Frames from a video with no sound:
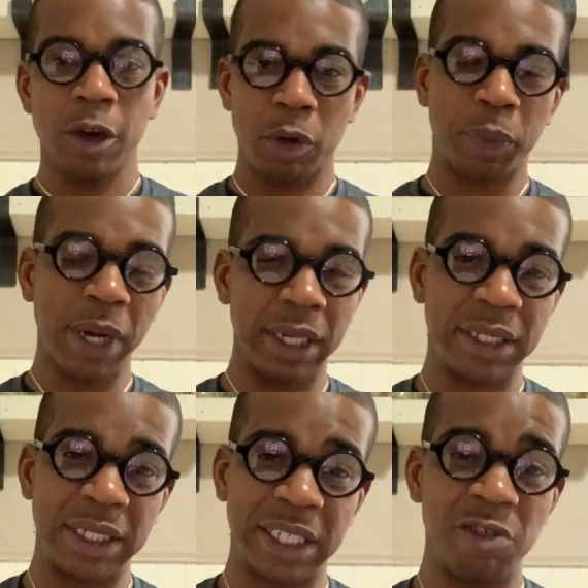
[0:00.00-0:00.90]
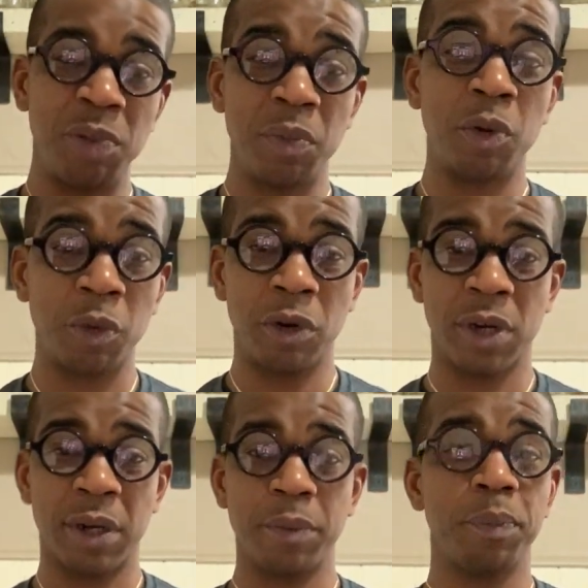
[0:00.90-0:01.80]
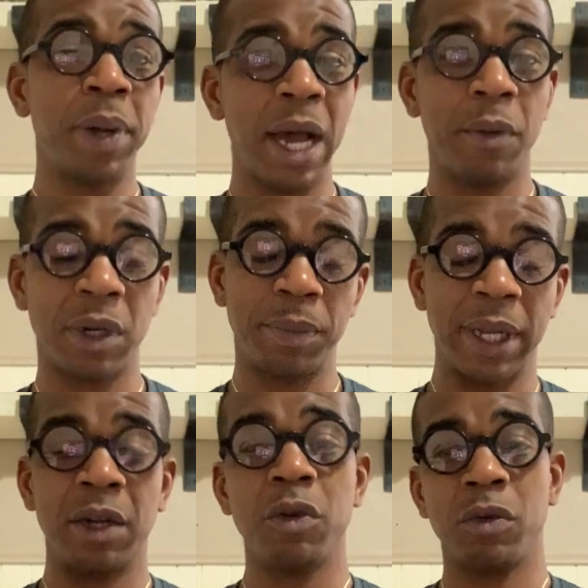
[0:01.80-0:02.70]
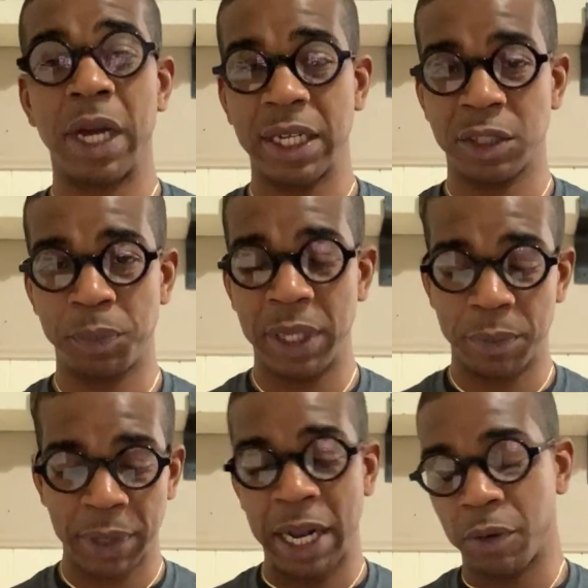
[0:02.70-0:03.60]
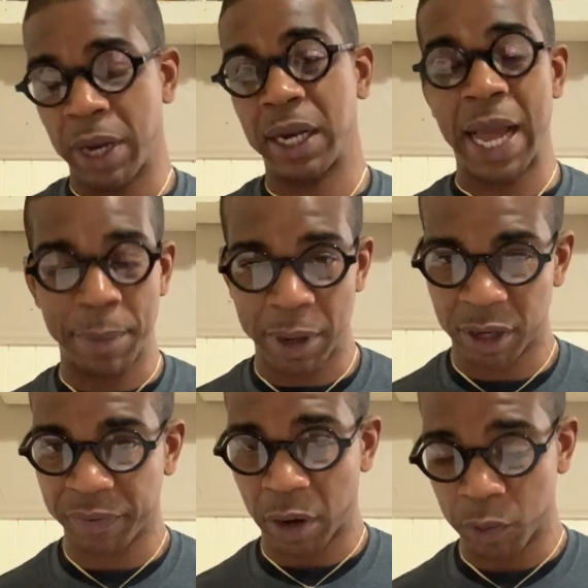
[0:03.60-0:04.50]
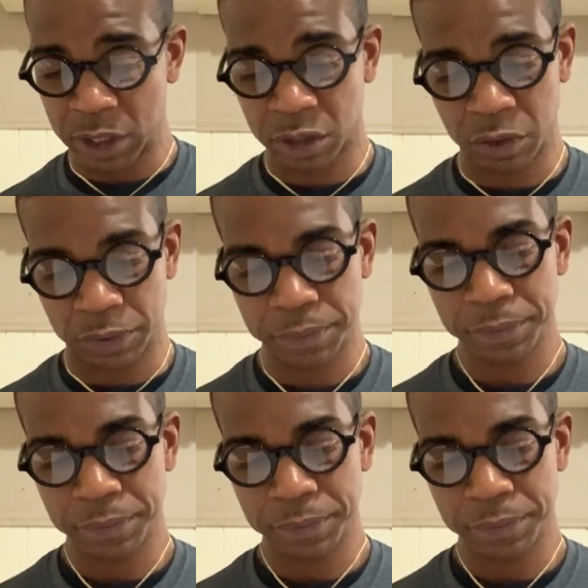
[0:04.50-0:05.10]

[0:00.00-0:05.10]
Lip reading: will probably just give people more power to be like, cool, I can speak, but I know I can opt out if I want to.